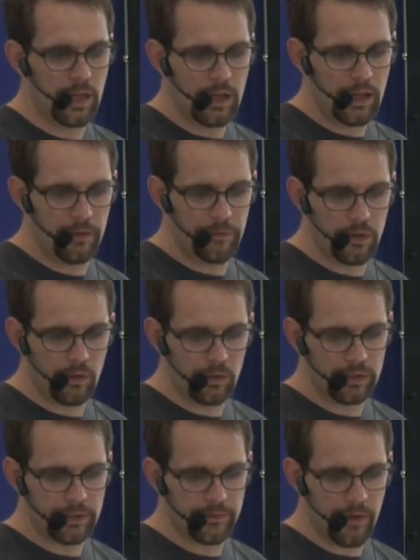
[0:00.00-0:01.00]
If you call
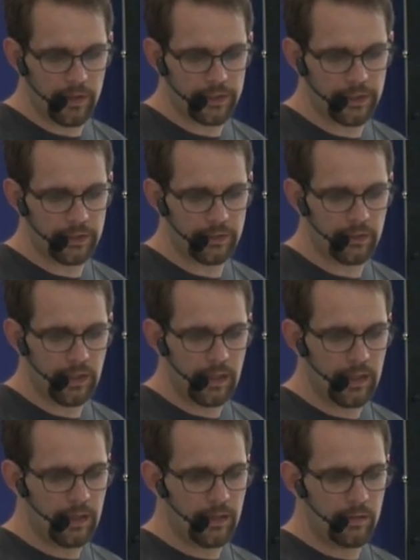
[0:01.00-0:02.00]
this function
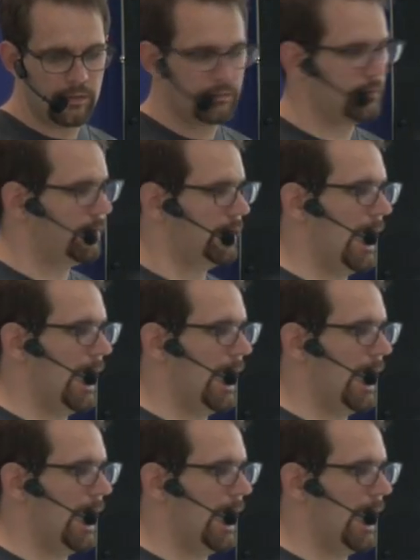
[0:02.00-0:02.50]
with